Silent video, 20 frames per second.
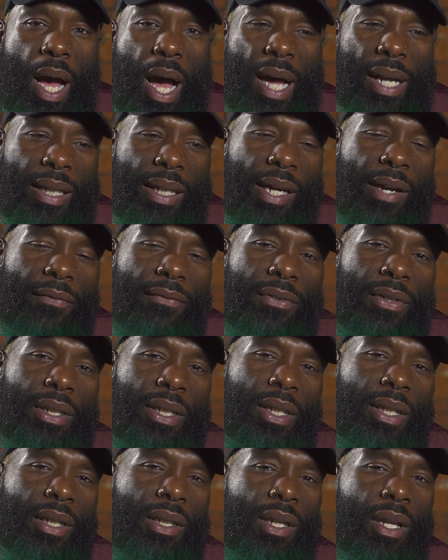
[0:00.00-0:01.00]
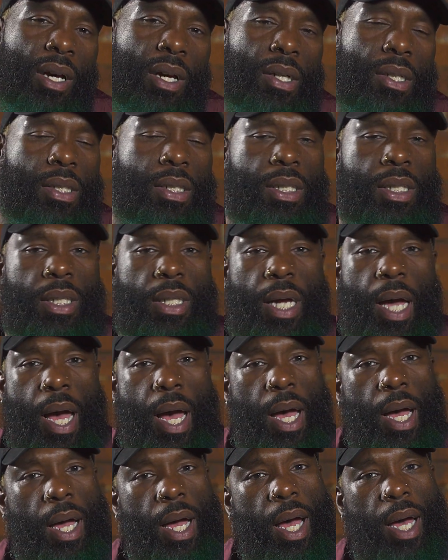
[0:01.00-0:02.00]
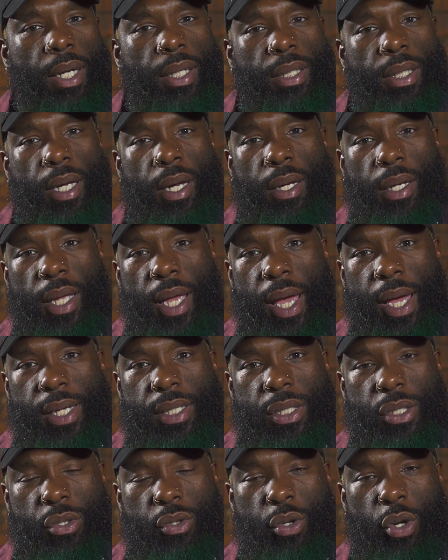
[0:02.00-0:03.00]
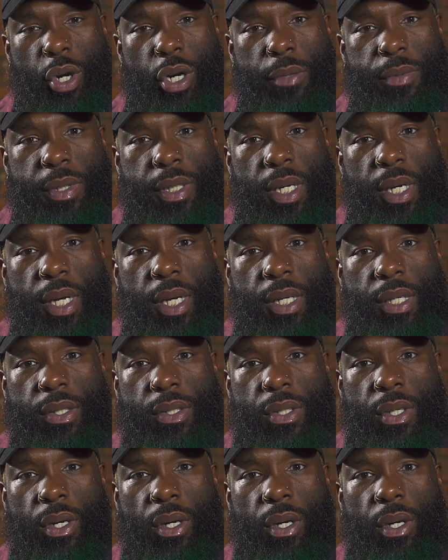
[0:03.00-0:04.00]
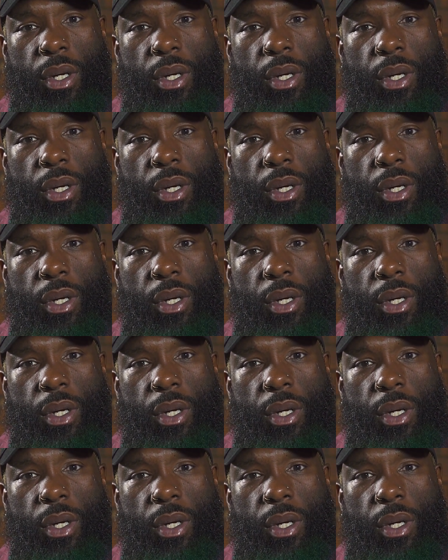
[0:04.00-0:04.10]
I definitely love to see how the young cats, you know what I'm saying, is